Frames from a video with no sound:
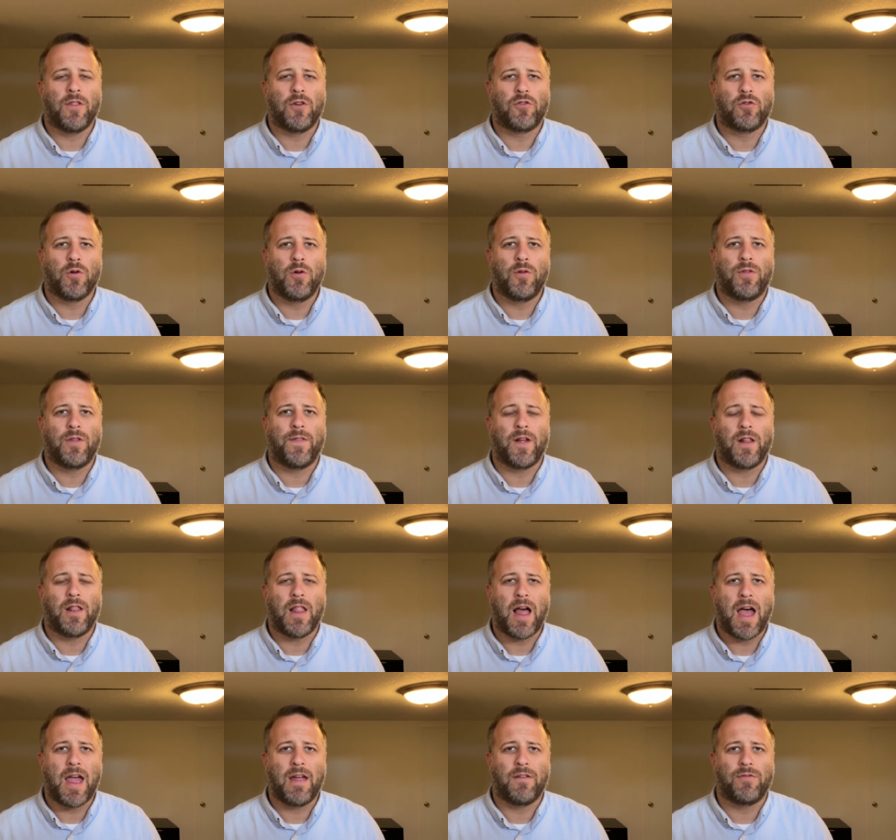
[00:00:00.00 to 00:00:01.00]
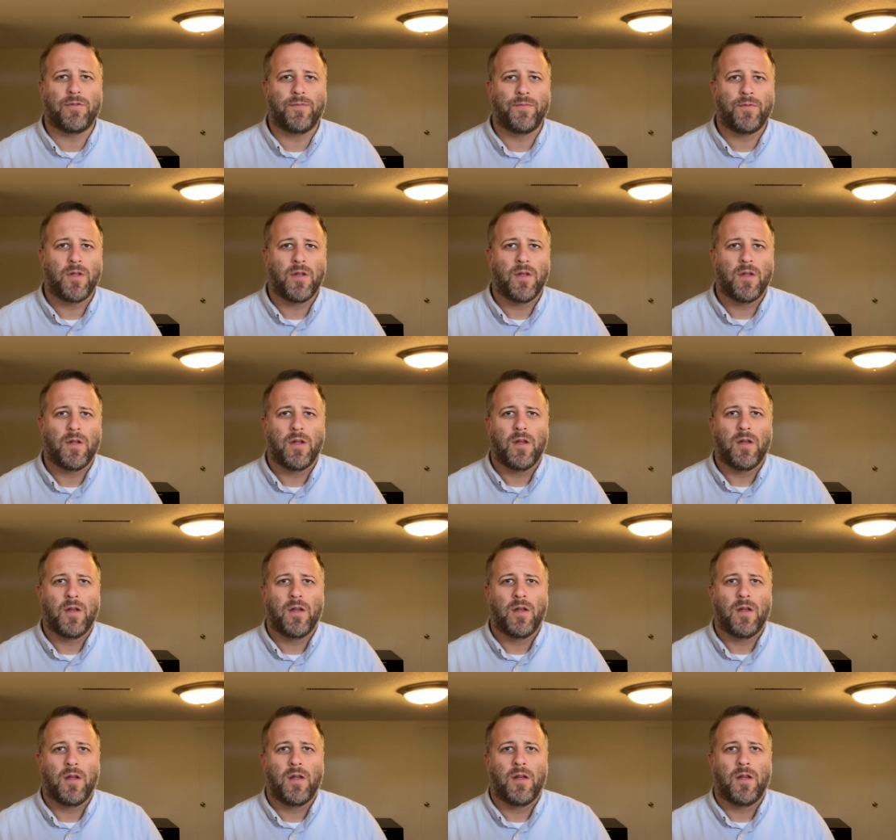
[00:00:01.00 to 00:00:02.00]
truth and the life.
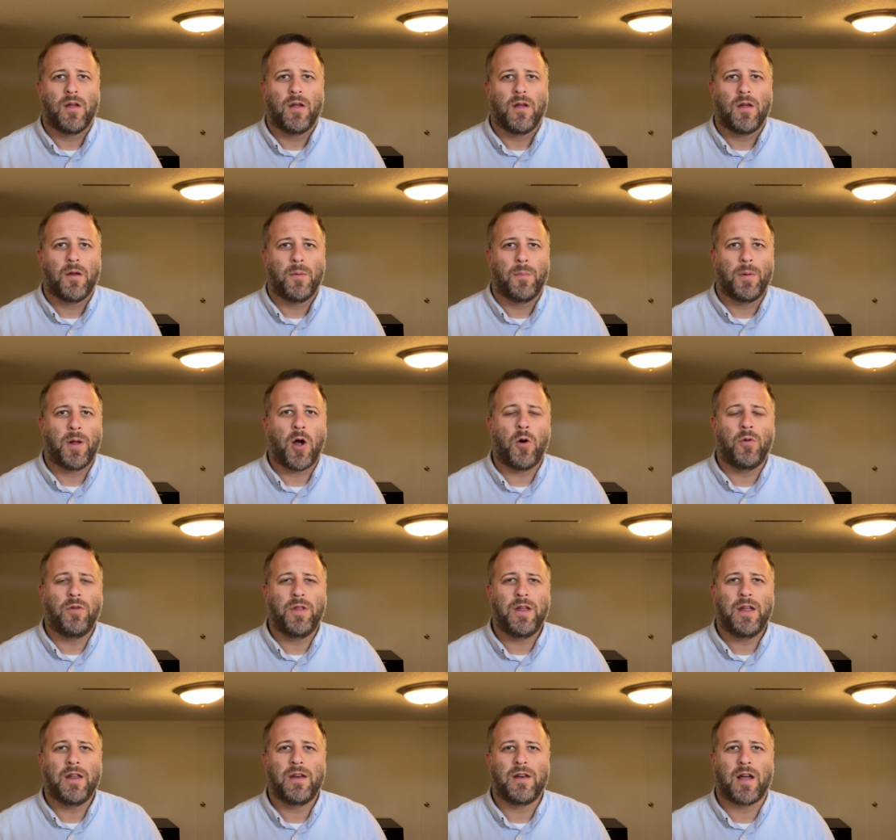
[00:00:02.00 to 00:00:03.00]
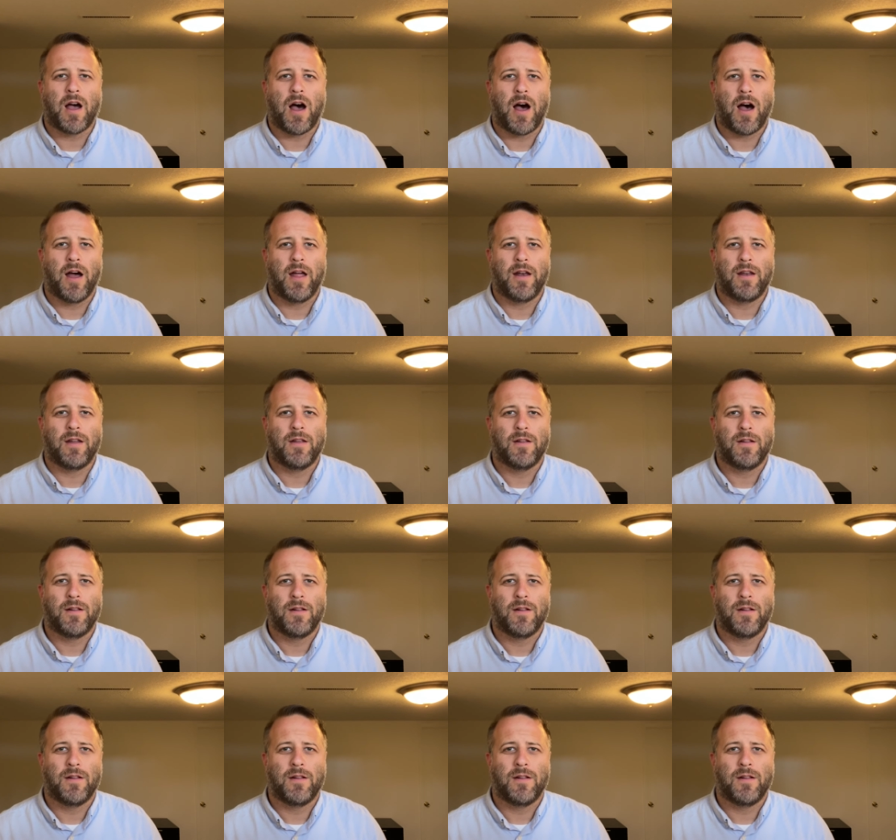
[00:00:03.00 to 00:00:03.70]
But only in God